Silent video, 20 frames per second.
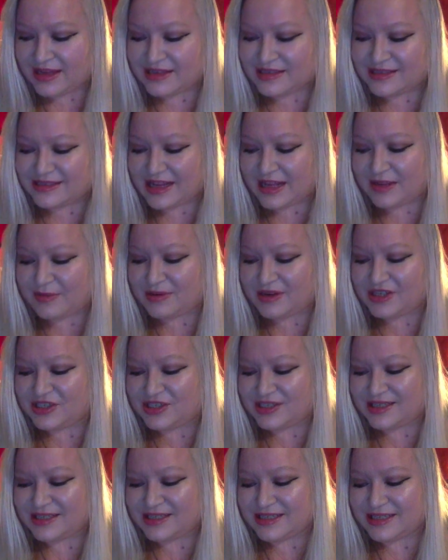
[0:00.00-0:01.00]

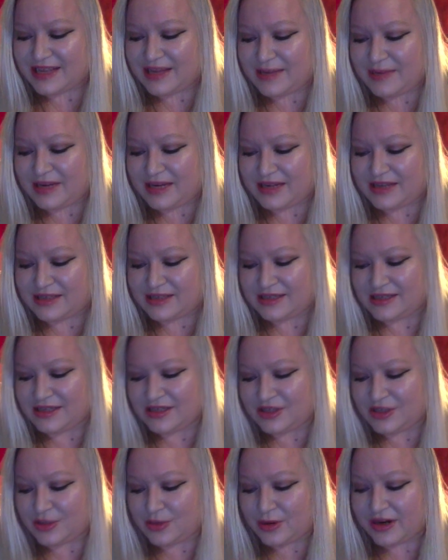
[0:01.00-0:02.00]
Celebration is imminent.
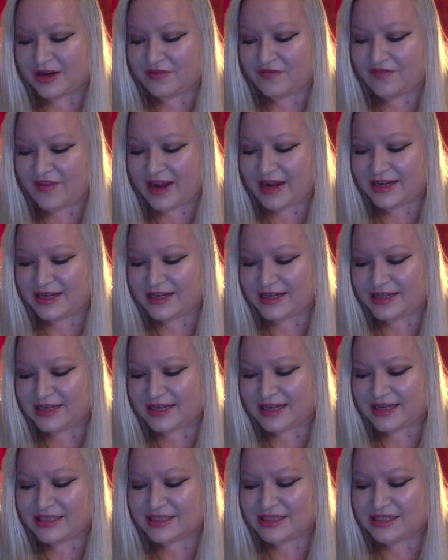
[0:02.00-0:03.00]
You are invited
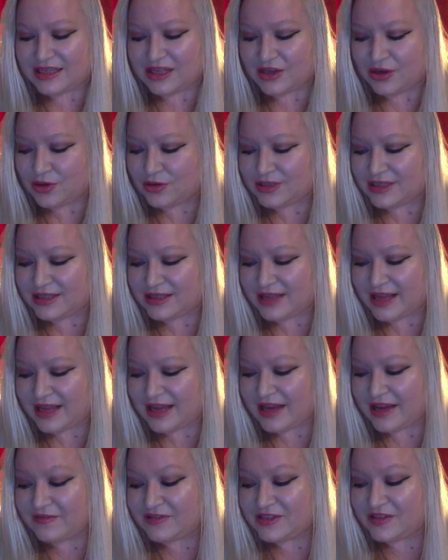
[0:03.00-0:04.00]
into the golden light
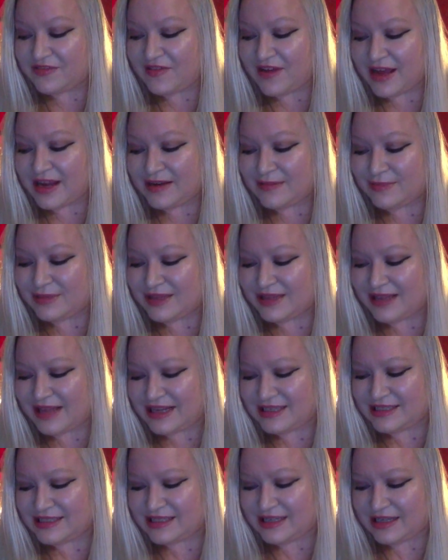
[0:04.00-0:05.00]
of divine
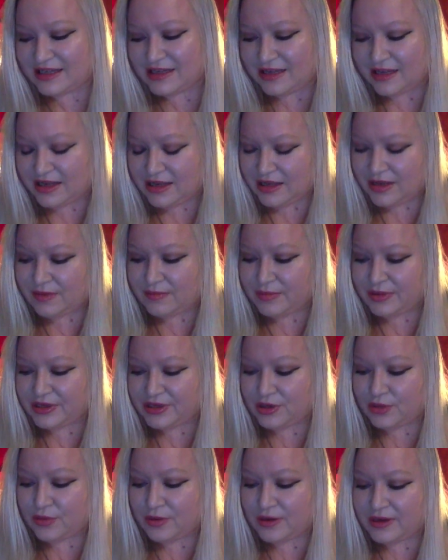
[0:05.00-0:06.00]
plenty. Put
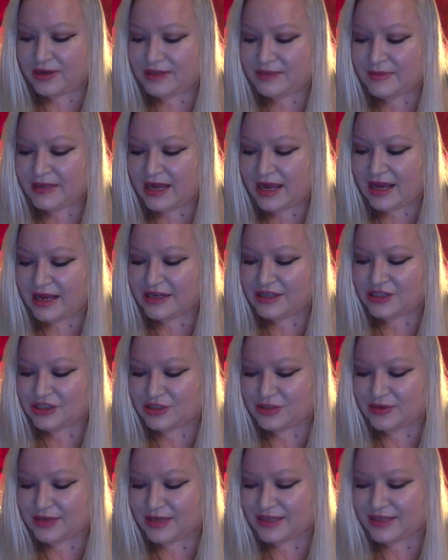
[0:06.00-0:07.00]
your worries behind
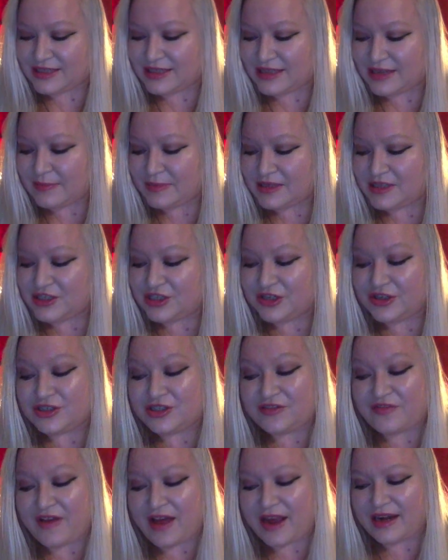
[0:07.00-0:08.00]
you and step into your
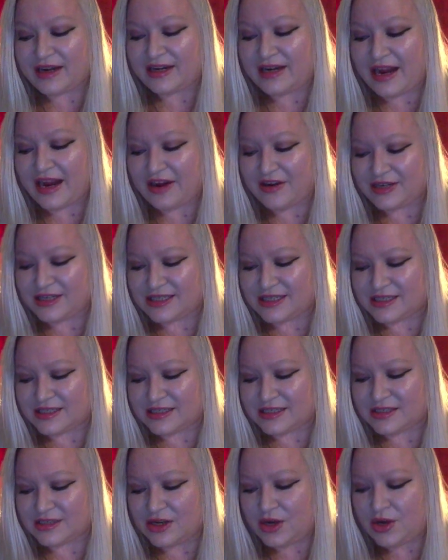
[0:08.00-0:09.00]
divine
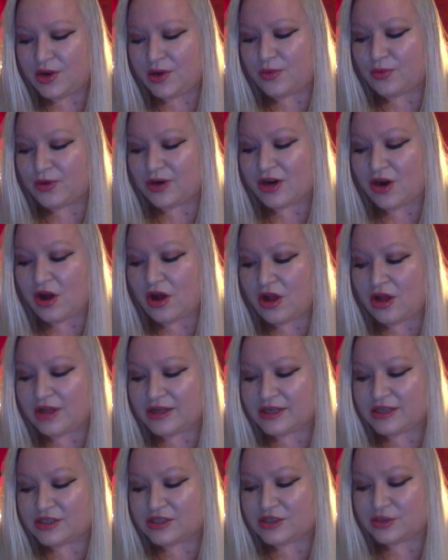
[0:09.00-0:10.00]
inheritance, where all
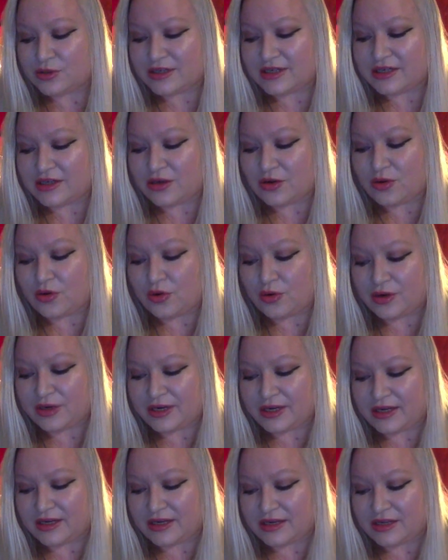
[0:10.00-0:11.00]
is sorted
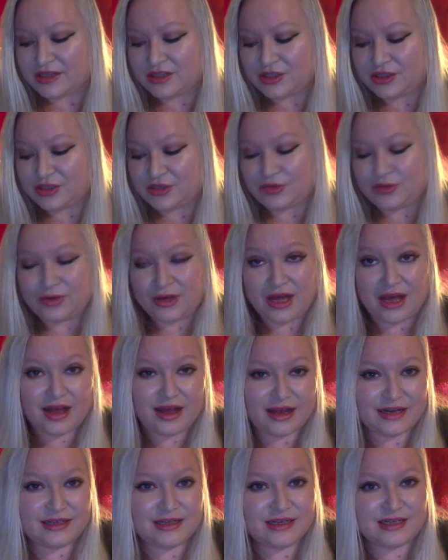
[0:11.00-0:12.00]
according to
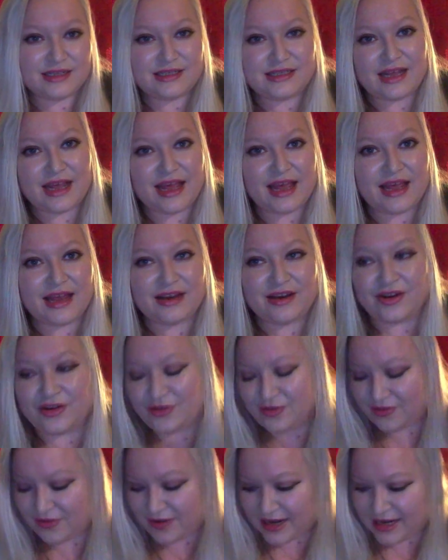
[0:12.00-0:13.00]
kindness and
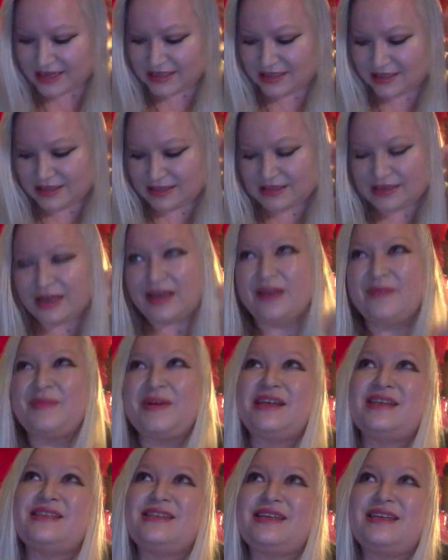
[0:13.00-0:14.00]
grace.
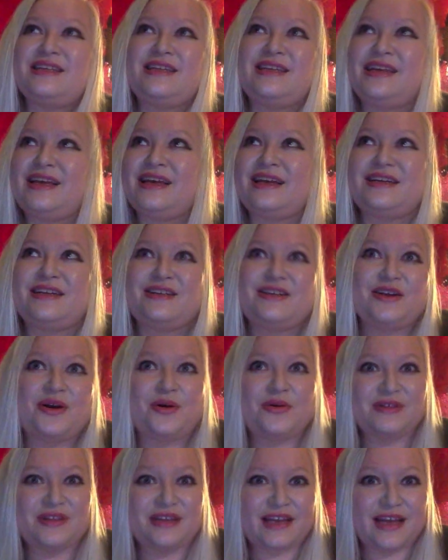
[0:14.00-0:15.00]
Because in the end,
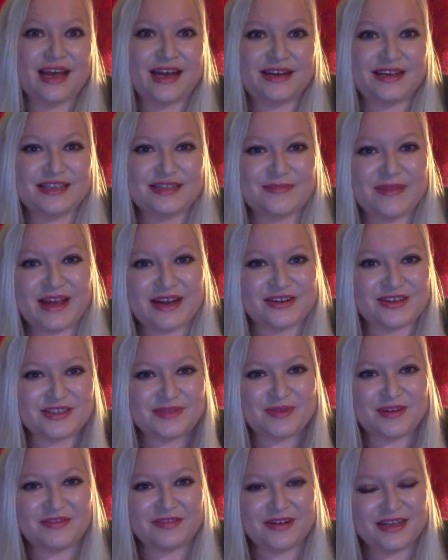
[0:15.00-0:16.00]
only kindness
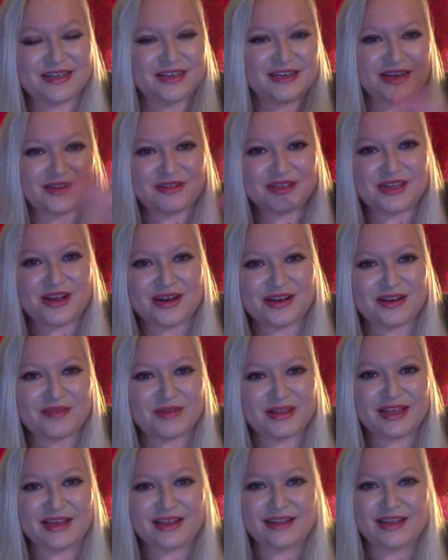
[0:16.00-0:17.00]
matters. My friend and I were talking
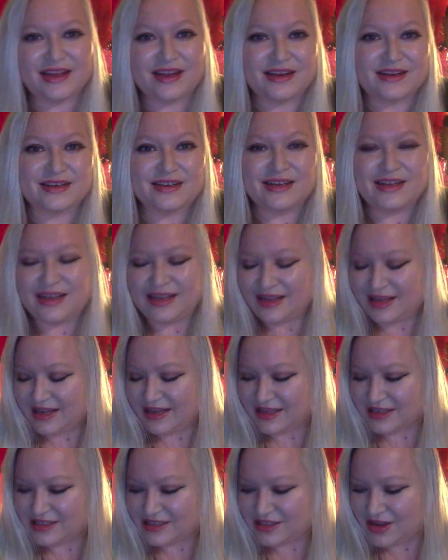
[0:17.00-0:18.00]
about that line
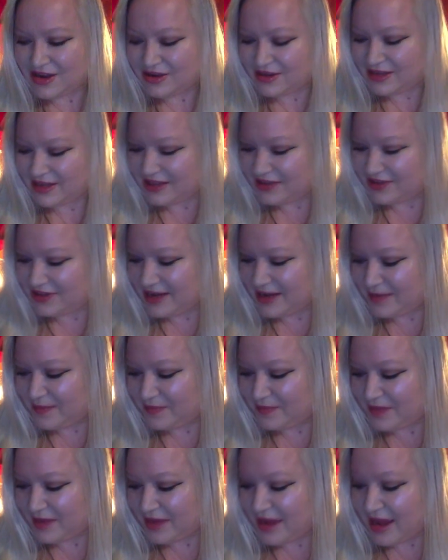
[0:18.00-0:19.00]
in a song the other day.
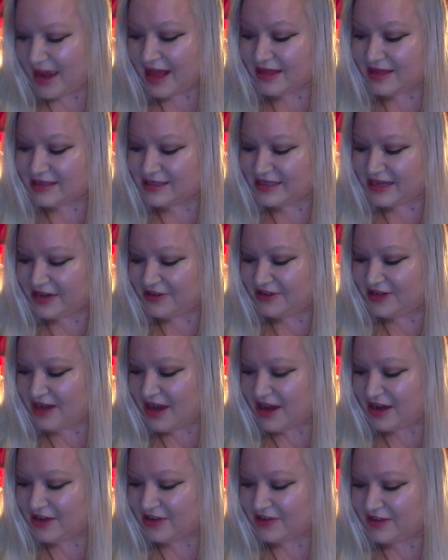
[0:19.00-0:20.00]
And the sacred
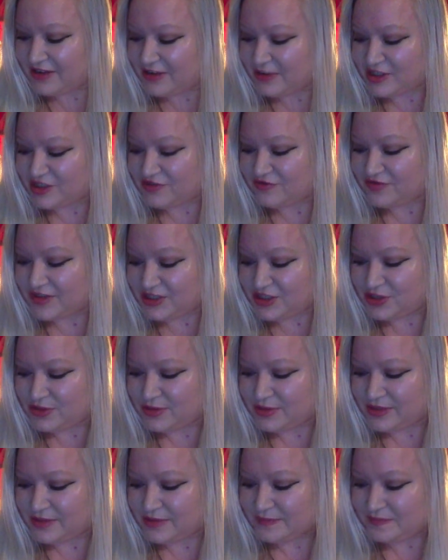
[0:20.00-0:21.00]
honoring
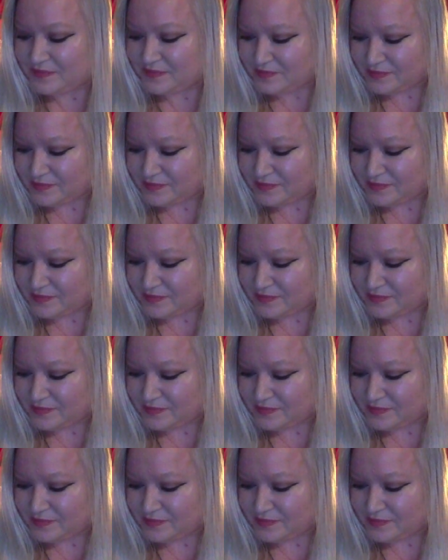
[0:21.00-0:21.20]
ritual.